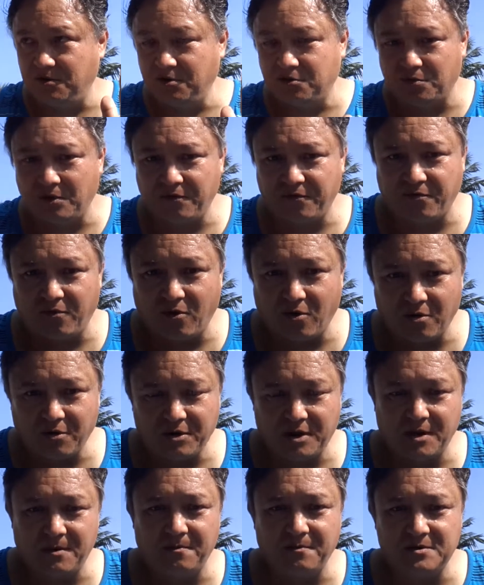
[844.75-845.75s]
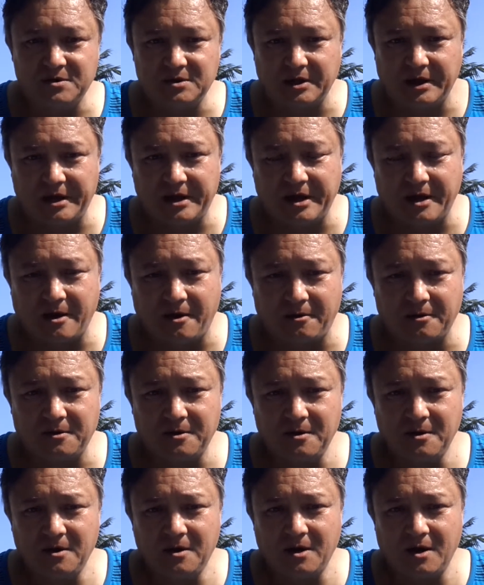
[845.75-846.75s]
2, 3, 4 of them laid out
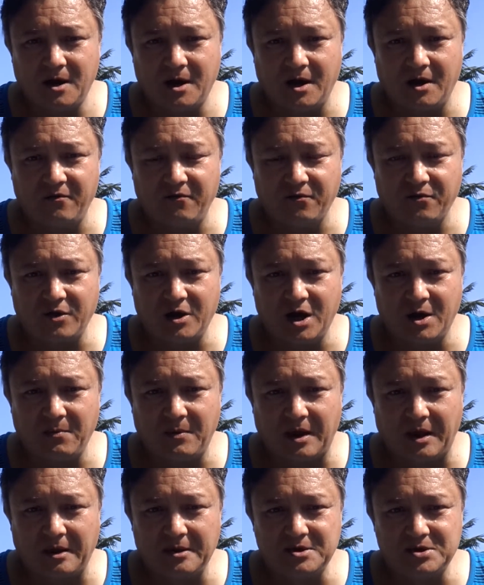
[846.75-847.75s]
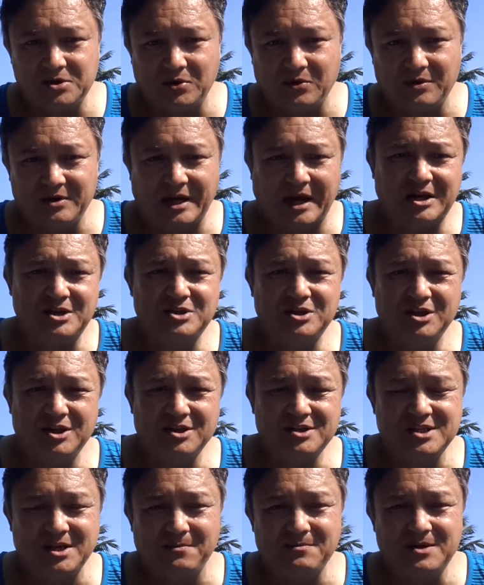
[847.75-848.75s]
in front of me. So it's
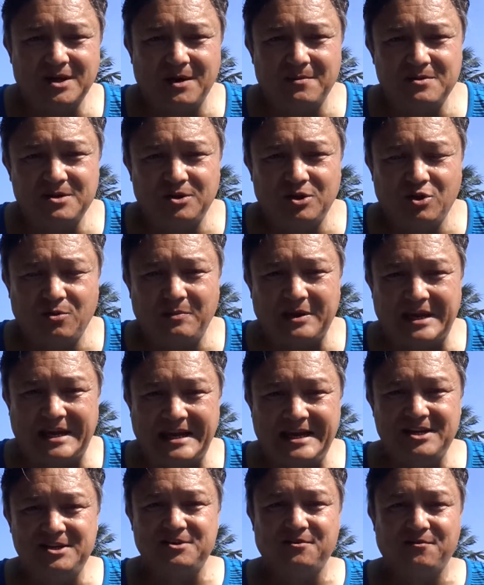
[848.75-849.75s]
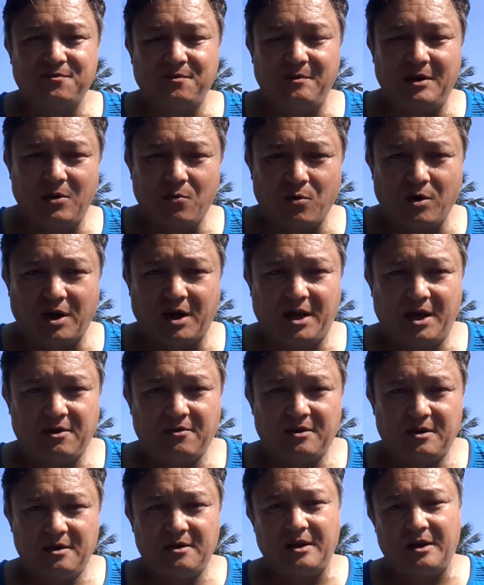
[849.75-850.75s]
actually sometimes a little bit easier for me to work
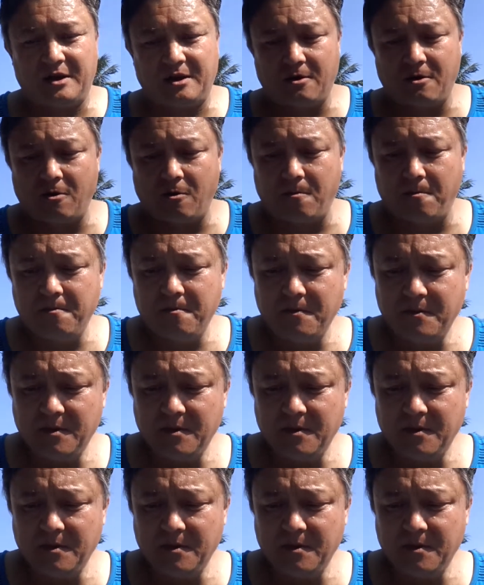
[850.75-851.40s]
here than at home.